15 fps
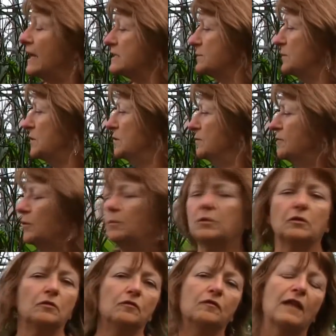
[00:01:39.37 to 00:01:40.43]
it has beautiful
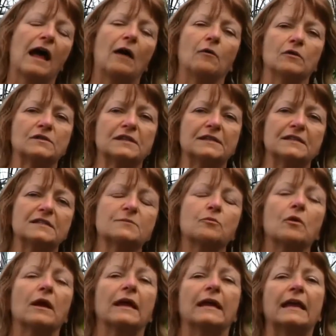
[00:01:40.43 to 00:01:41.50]
blue flowers in the
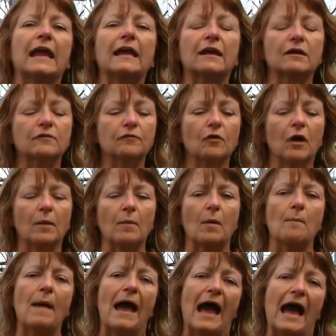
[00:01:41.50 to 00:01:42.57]
spring and can form a
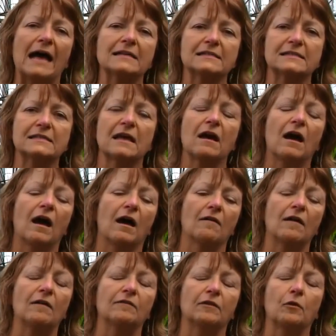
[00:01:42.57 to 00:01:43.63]
mass
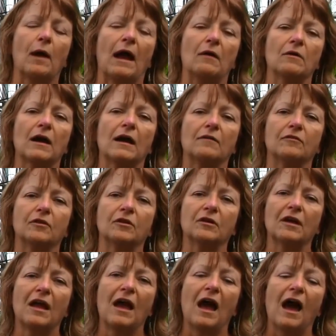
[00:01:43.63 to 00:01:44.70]
of a ground cover.
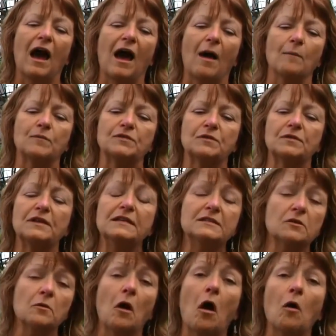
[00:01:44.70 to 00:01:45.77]
So these
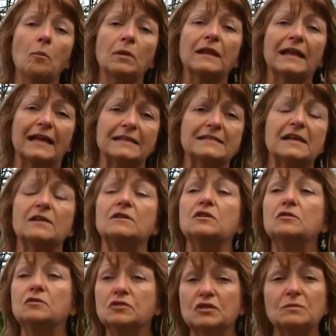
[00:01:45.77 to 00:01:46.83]
are all plants that
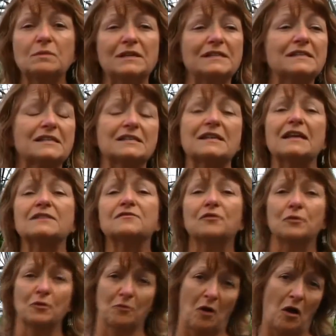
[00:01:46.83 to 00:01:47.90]
you should be
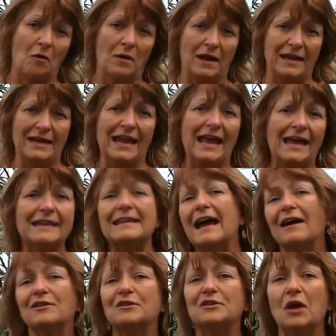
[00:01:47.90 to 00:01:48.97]
successful growing. And
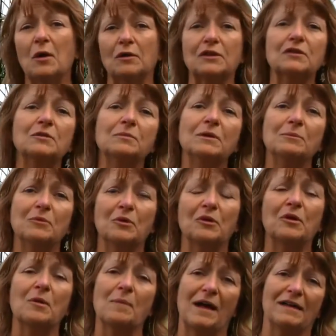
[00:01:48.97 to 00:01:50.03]
now you know a little bit
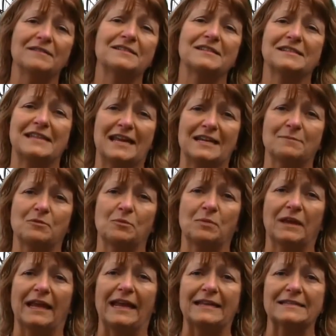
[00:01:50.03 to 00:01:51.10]
more about sustainable
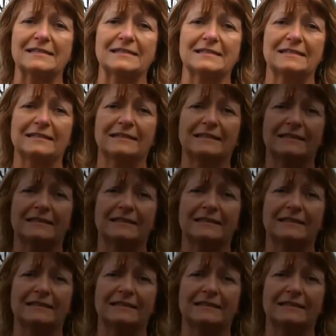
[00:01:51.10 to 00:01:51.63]
plants.